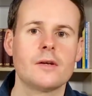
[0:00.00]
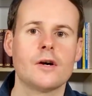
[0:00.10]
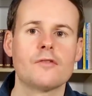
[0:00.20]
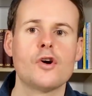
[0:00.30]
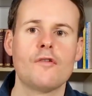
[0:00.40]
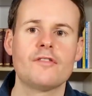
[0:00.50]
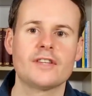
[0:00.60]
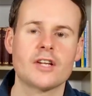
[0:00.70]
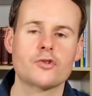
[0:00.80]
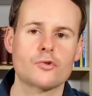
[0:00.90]
of
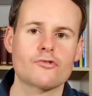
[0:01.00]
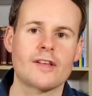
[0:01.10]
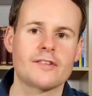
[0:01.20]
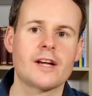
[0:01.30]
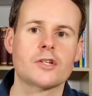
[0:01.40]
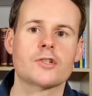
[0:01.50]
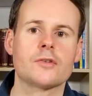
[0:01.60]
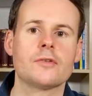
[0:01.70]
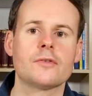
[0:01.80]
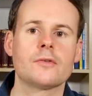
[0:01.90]
confidential
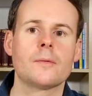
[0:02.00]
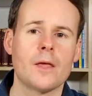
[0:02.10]
transactions,